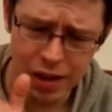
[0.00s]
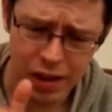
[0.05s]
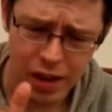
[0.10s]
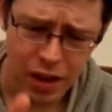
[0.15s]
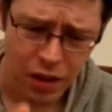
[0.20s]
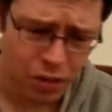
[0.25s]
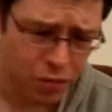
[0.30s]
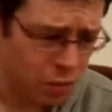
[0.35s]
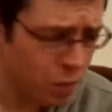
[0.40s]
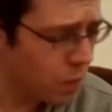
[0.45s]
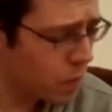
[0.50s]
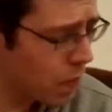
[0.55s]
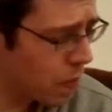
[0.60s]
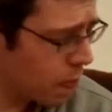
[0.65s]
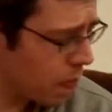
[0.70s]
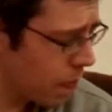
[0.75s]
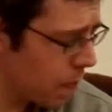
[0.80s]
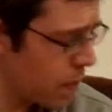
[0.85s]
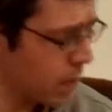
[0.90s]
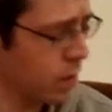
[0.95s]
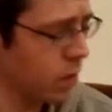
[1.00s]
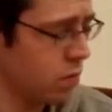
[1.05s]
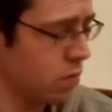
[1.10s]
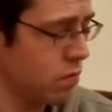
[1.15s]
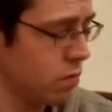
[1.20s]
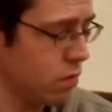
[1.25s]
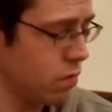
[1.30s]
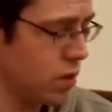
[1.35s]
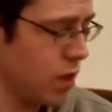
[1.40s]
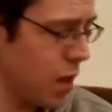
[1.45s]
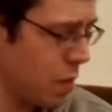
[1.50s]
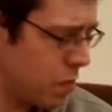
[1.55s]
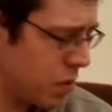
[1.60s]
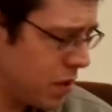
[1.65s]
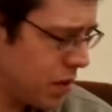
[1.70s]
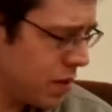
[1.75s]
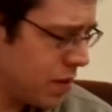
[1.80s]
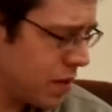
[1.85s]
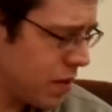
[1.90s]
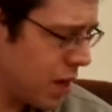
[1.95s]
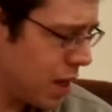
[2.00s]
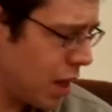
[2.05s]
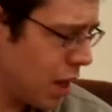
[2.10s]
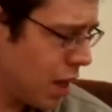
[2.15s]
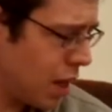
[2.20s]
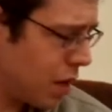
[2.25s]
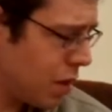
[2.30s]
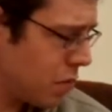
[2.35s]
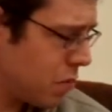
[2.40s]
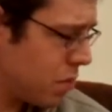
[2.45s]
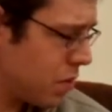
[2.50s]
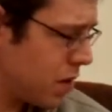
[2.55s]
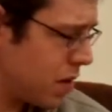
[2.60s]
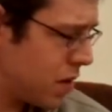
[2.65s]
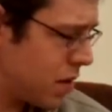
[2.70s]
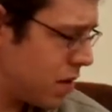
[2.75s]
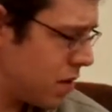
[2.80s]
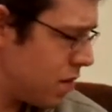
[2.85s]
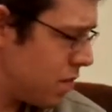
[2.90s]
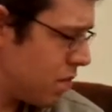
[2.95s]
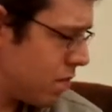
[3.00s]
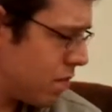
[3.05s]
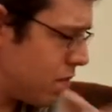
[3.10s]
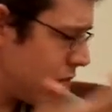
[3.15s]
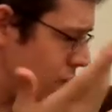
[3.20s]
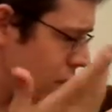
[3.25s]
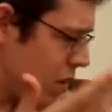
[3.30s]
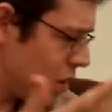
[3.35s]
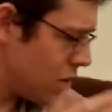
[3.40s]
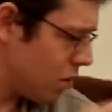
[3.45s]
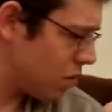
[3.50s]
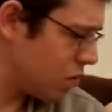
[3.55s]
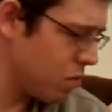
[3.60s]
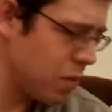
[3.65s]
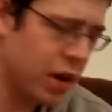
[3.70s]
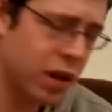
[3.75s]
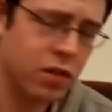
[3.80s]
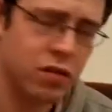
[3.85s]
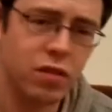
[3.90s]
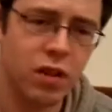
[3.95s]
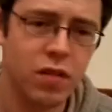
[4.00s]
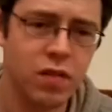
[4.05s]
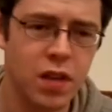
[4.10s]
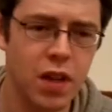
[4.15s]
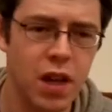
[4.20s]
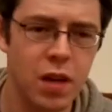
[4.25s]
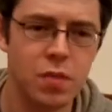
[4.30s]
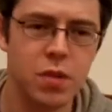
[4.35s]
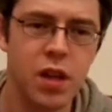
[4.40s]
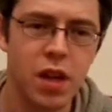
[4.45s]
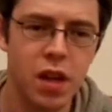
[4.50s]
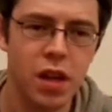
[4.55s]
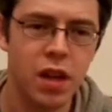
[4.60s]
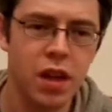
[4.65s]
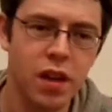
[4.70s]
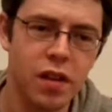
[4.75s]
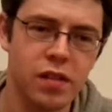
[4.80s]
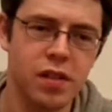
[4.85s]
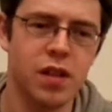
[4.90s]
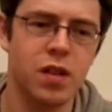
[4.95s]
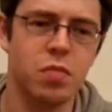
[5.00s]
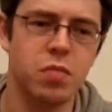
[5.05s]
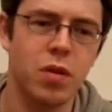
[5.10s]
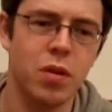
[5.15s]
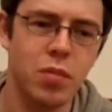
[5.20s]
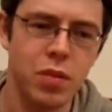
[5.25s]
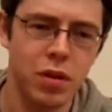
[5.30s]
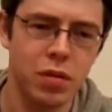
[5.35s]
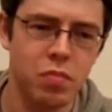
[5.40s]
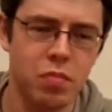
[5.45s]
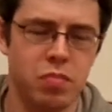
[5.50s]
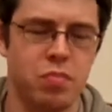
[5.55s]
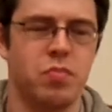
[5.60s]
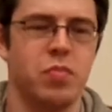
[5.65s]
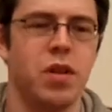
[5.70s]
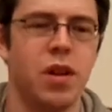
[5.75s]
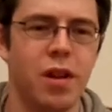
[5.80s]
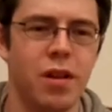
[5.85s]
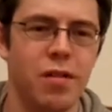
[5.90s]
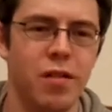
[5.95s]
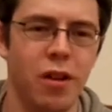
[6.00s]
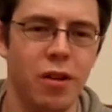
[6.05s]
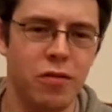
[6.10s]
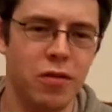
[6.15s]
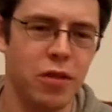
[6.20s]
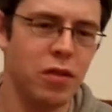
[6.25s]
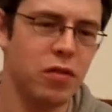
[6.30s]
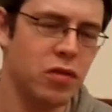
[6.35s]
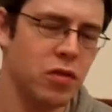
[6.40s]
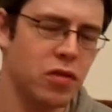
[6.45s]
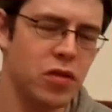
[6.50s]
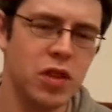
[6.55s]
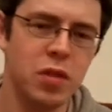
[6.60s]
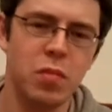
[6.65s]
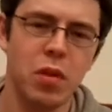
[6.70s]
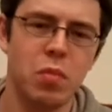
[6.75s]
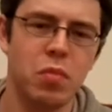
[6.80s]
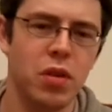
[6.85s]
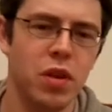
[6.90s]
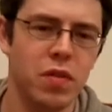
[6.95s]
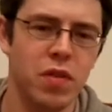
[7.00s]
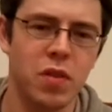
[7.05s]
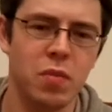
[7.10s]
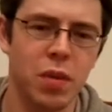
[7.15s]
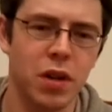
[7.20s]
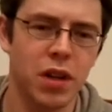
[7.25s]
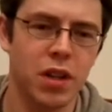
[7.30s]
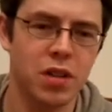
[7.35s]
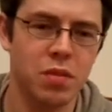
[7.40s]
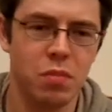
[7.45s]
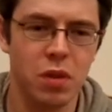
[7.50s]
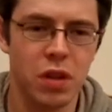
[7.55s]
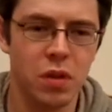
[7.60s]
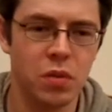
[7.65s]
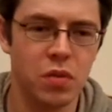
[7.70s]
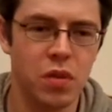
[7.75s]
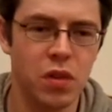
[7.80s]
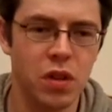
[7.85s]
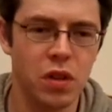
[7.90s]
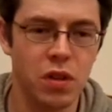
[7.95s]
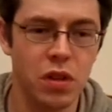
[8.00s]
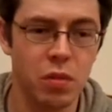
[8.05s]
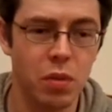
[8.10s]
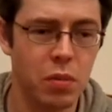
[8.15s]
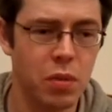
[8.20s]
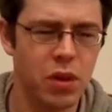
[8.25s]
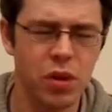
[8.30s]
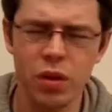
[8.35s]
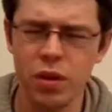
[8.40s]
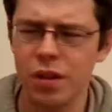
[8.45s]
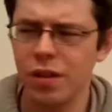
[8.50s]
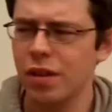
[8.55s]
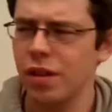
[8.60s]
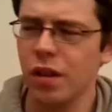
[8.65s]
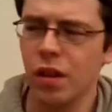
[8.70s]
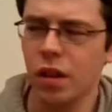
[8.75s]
Now, Japanese games, Mega Drive games. That's probably, if you've seen my previous packaging pickups video, you're probably going,